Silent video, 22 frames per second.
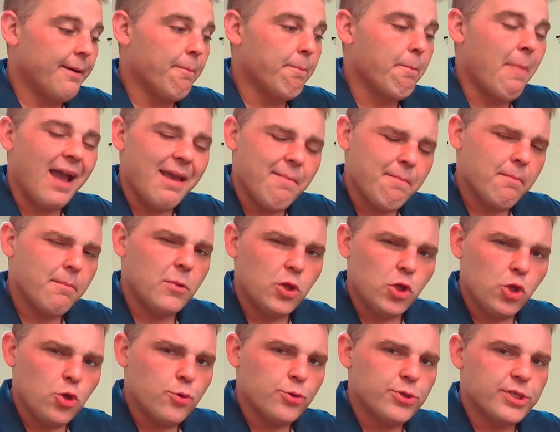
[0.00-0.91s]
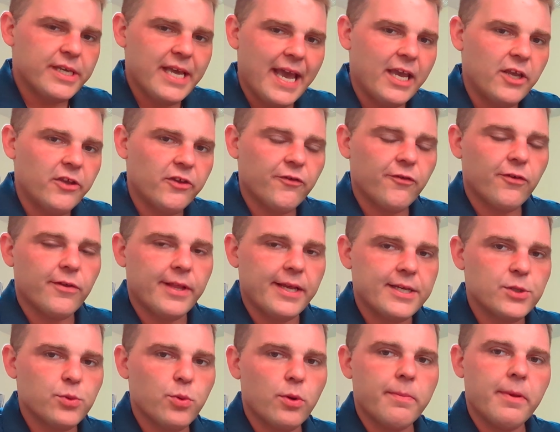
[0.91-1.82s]
My use case for
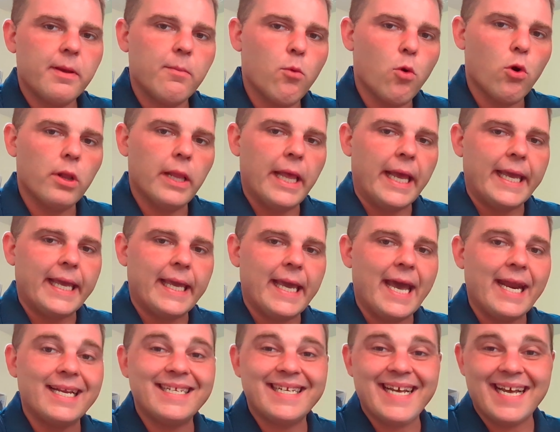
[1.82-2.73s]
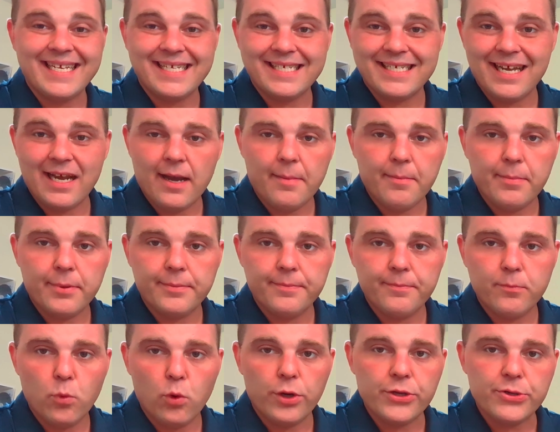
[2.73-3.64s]
this would be more like at a desktop
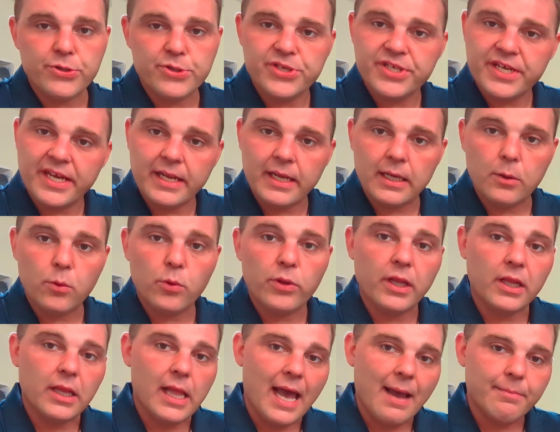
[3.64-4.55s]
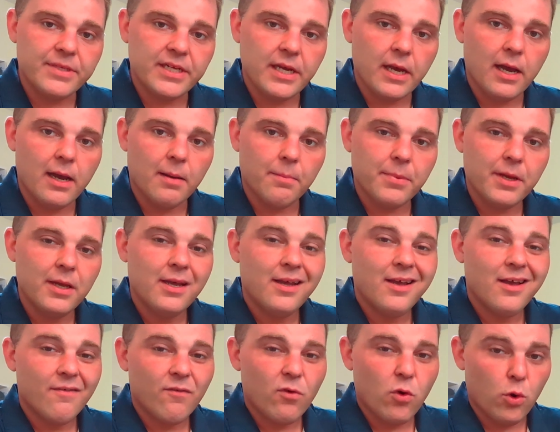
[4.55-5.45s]
where you're sitting with a laptop,
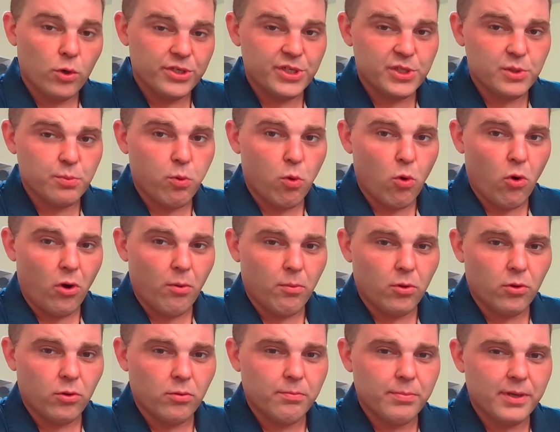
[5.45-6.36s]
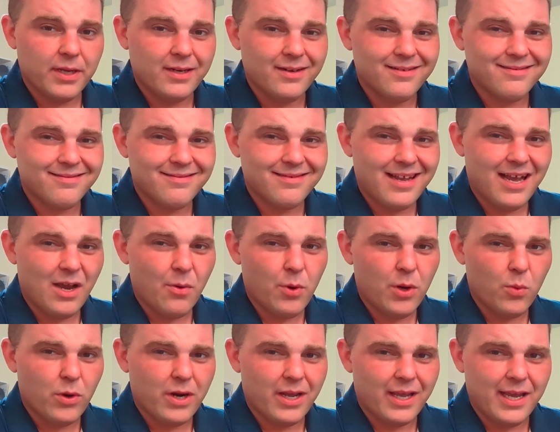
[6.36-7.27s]
Of course, it's portable, but I
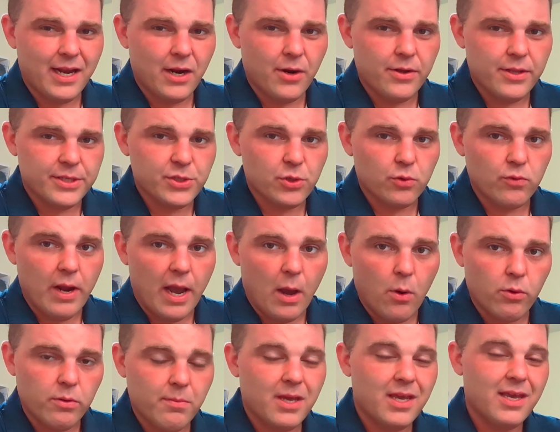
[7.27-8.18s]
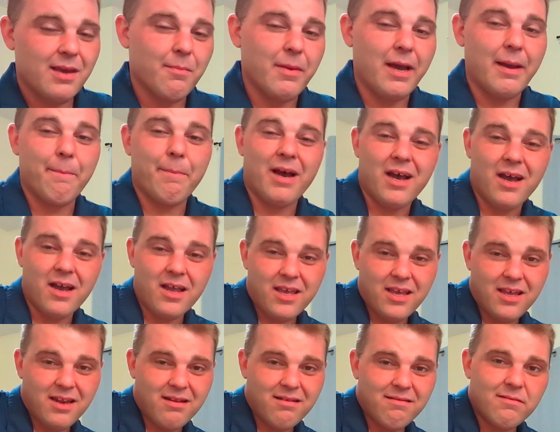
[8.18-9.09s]
wouldn't want to carry this around with me in my
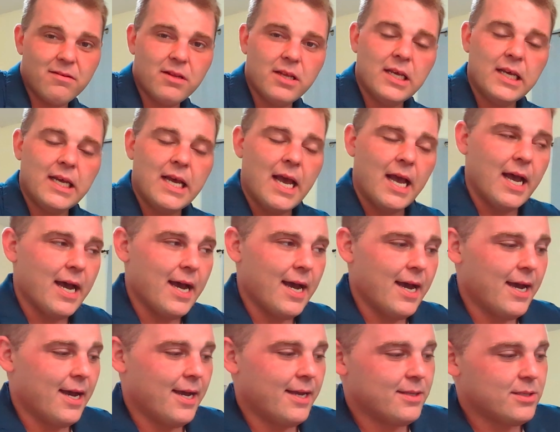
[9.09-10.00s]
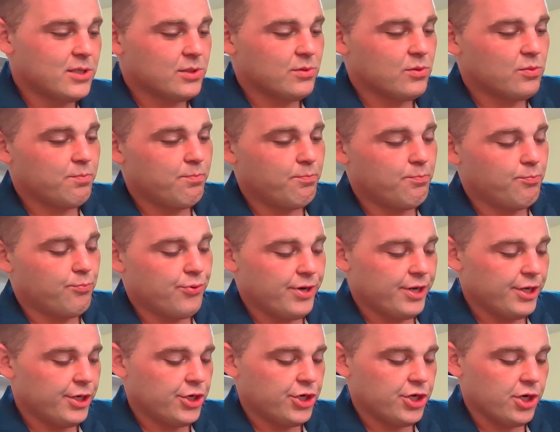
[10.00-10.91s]
pocket. It's
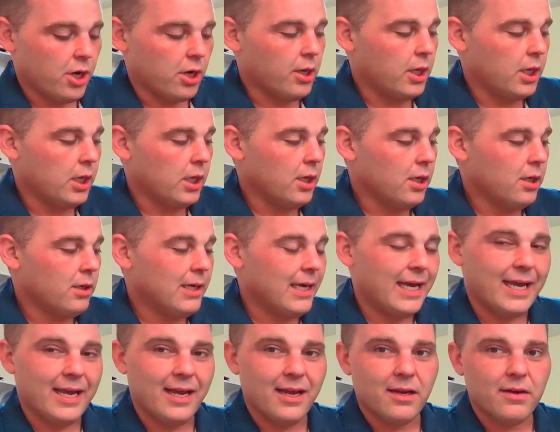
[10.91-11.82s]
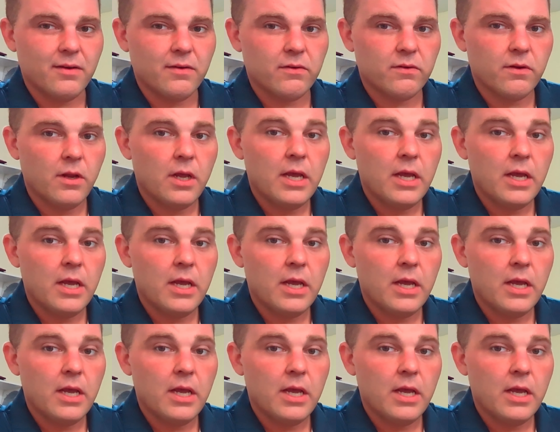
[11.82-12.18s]
pretty chunky, and